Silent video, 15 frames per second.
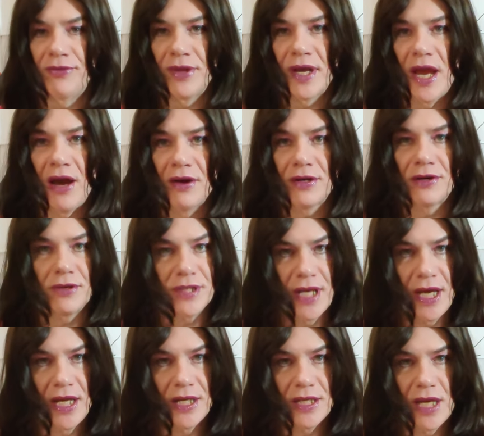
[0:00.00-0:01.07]
if the character
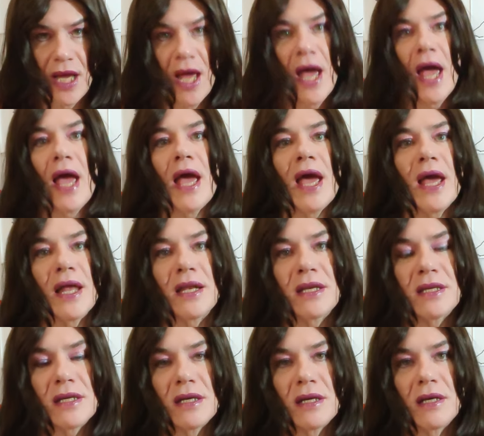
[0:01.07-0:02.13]
is hit
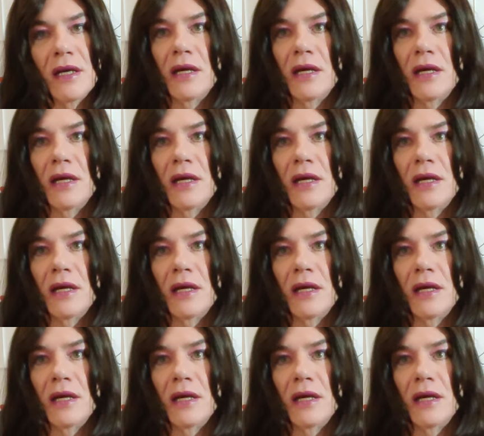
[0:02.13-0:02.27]
and